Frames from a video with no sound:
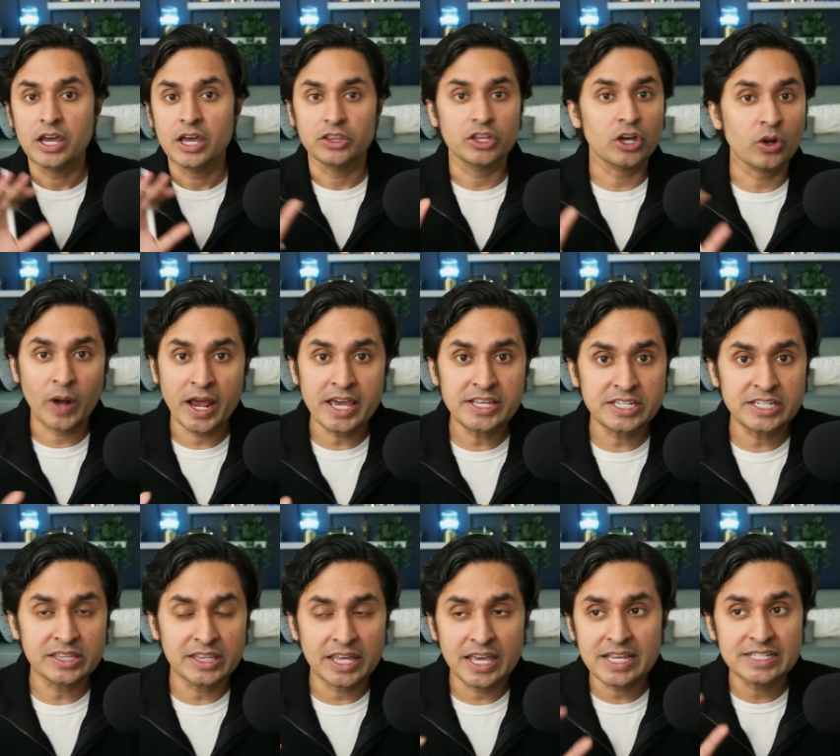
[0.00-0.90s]
The crazy
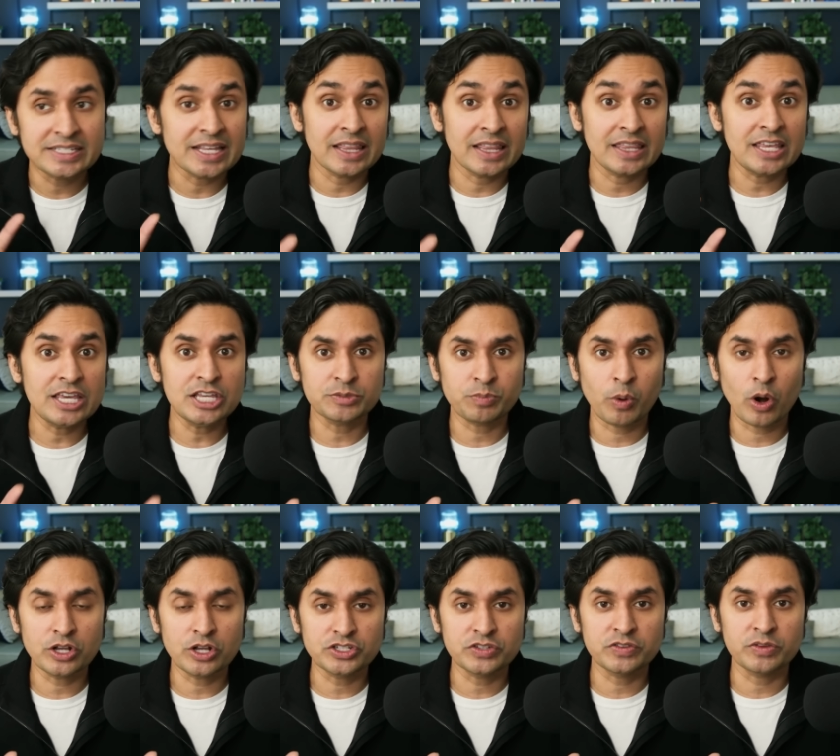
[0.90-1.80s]
thing is that these
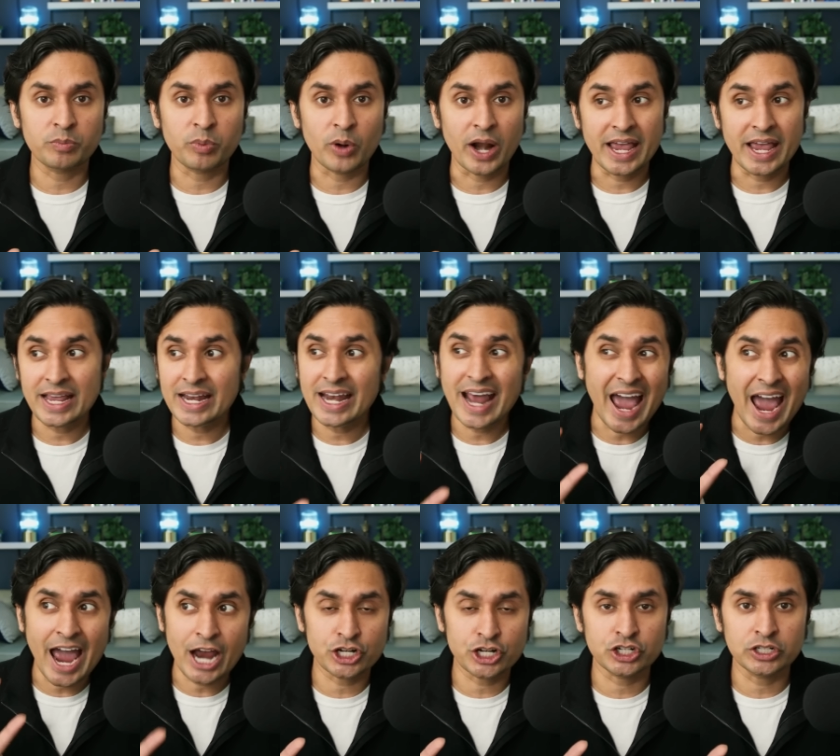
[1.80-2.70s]
parts of the brain
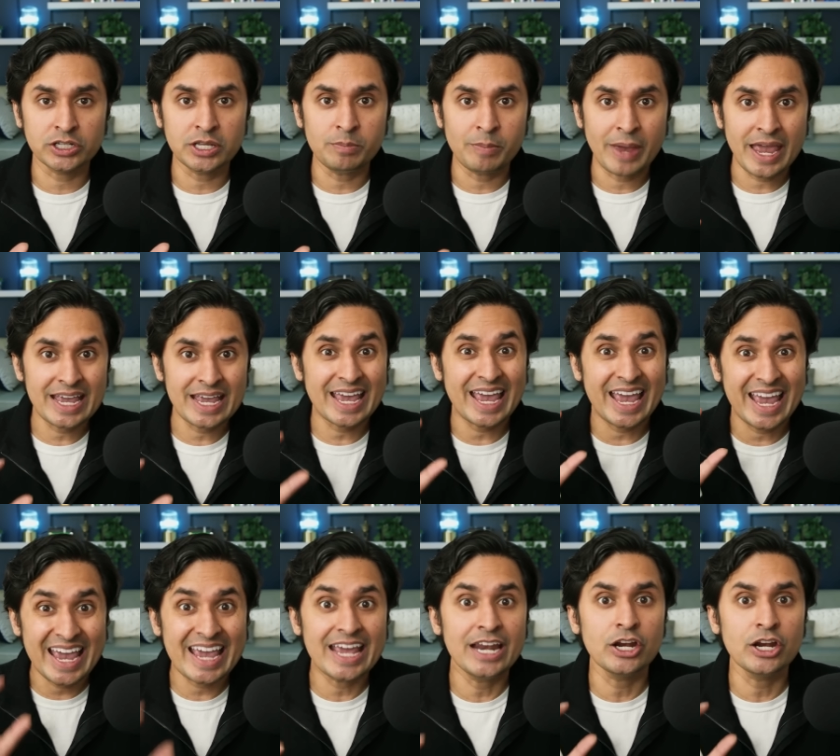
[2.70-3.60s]
actually make
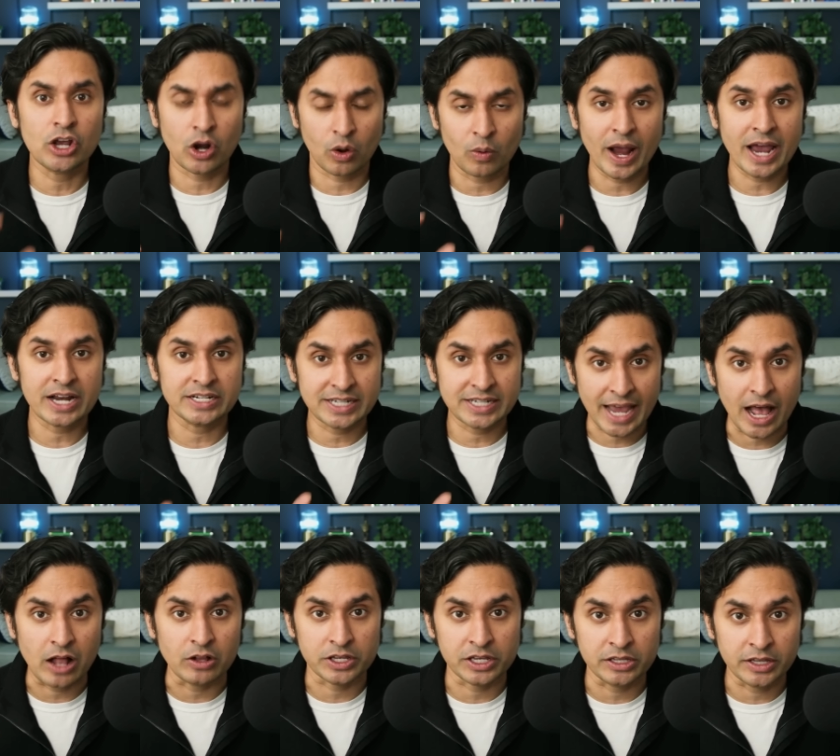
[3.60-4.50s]
incorrect
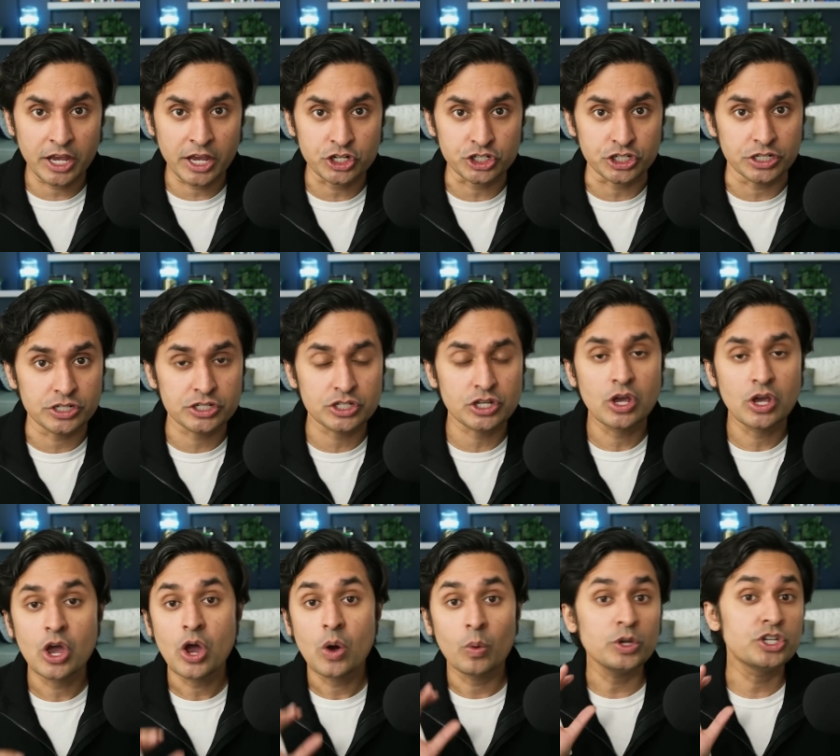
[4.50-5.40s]
calculations,
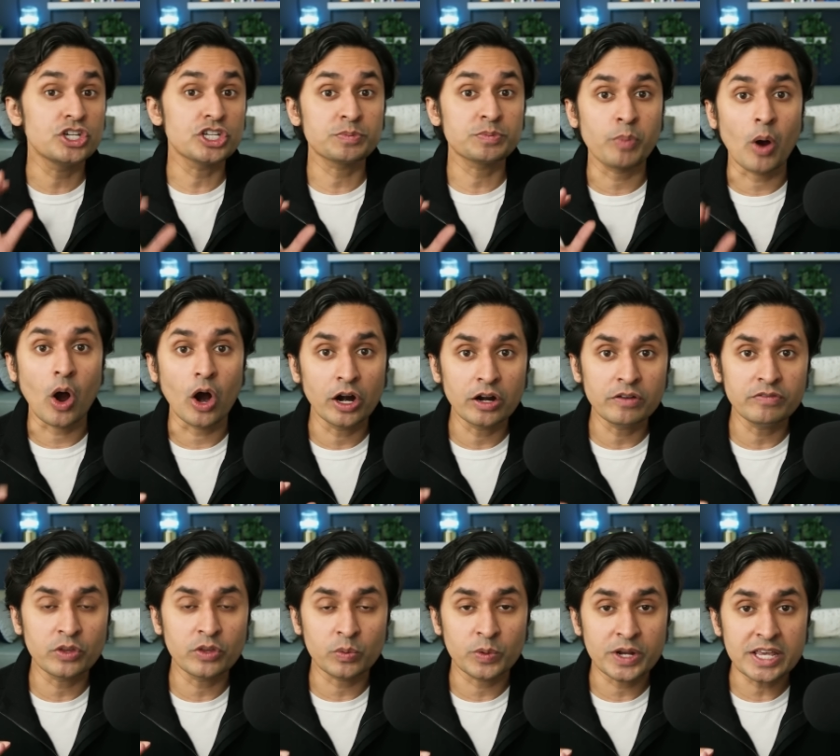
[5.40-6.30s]
which is part of
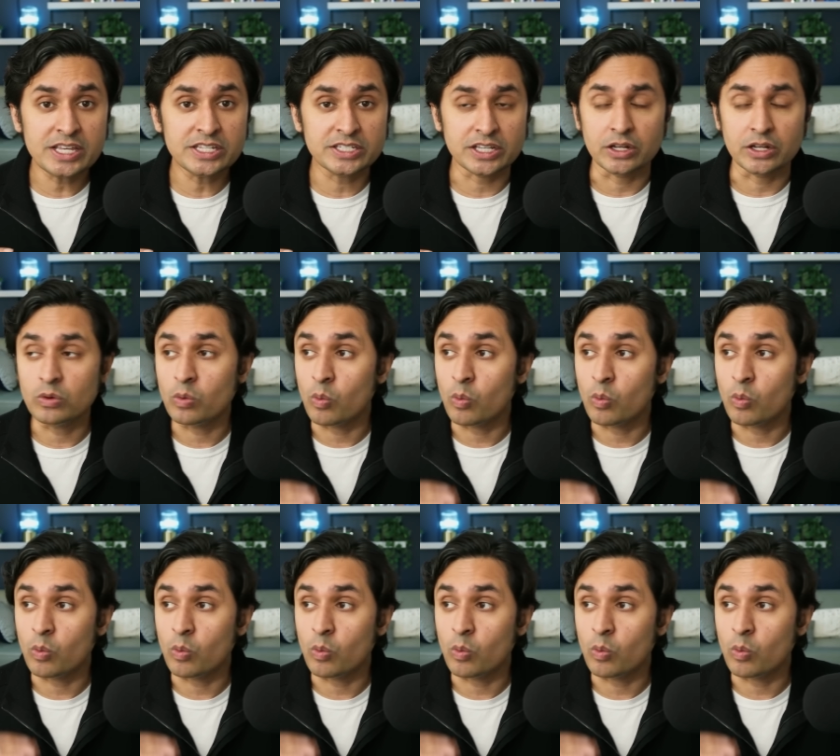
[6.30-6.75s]
the reason